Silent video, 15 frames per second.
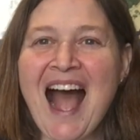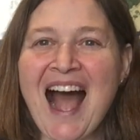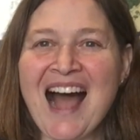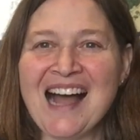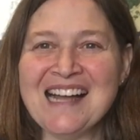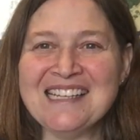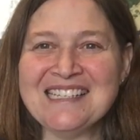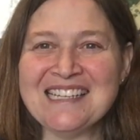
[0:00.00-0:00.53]

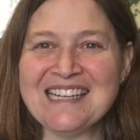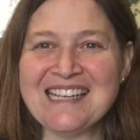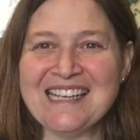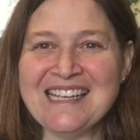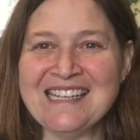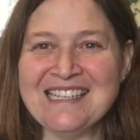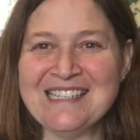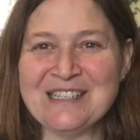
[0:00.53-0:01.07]
Isaac
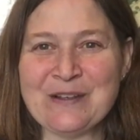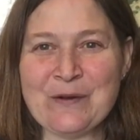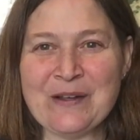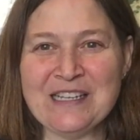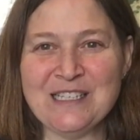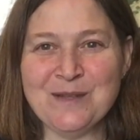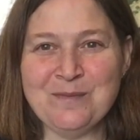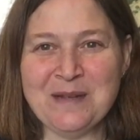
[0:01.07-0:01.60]
is
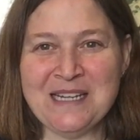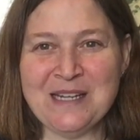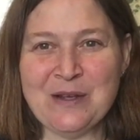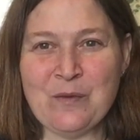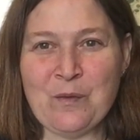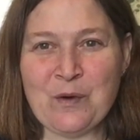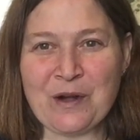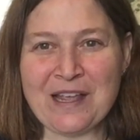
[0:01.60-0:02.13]
going to be
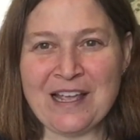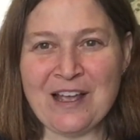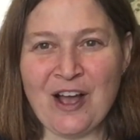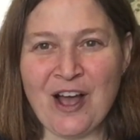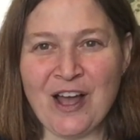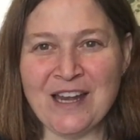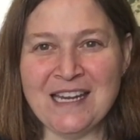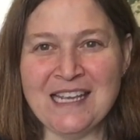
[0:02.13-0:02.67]
working on